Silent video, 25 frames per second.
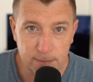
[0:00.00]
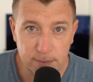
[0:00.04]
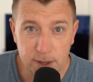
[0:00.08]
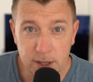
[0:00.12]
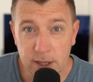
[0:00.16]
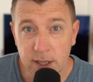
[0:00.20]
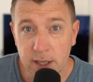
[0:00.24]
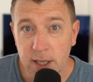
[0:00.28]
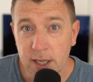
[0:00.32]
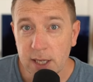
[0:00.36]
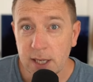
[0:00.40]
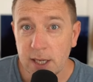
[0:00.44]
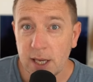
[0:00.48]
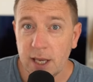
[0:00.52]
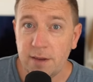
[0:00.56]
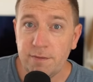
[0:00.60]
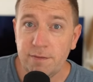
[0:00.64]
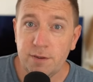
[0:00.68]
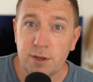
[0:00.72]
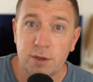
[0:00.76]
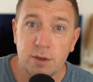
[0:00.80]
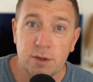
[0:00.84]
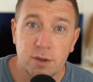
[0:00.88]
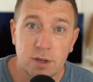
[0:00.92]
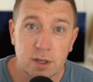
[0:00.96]
But if
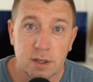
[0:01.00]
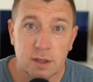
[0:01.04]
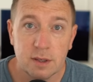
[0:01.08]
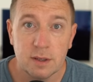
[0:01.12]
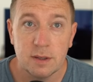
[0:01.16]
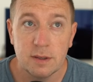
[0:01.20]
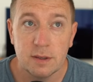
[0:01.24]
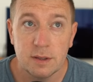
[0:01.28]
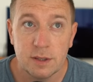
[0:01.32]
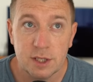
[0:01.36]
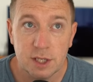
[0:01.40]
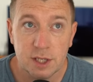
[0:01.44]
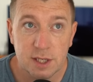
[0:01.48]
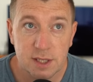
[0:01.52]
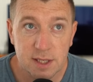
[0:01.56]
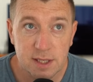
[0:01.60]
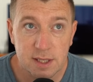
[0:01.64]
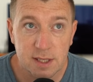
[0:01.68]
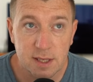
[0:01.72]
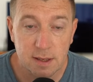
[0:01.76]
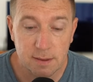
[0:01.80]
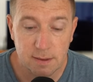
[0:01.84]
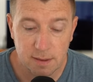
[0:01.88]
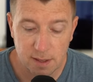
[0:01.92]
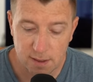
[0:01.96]
you can
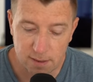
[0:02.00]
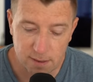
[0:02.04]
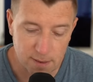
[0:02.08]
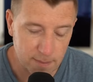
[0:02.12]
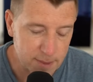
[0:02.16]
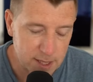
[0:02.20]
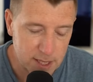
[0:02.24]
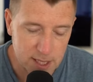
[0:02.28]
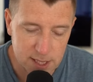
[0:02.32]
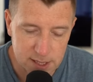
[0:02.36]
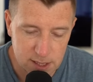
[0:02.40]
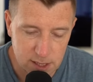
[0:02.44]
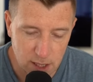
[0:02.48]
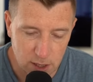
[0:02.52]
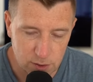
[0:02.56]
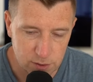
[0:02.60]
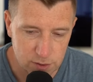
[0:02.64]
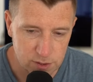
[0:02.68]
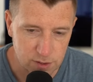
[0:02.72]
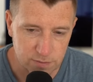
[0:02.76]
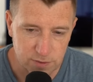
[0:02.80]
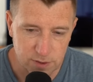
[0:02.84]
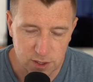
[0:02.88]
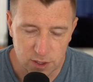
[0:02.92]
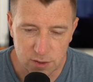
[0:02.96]
just, there's
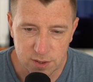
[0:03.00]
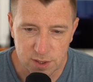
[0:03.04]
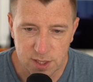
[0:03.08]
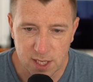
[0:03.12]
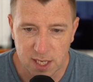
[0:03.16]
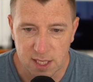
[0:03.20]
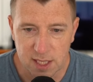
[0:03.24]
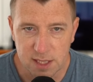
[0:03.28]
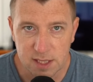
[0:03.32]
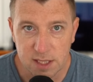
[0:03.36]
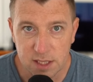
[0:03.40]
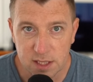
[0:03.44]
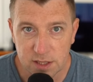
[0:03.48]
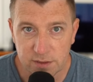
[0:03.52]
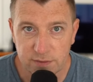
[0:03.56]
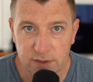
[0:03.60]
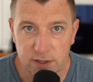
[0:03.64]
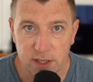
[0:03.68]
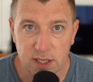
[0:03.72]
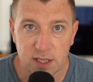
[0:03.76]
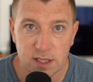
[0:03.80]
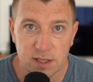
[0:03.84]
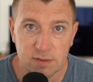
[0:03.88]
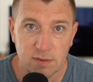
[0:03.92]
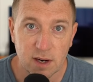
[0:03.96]
loads of use cases for
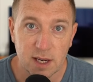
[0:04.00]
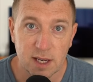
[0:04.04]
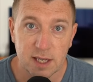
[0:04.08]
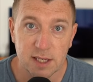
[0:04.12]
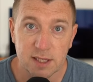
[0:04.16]
this, right?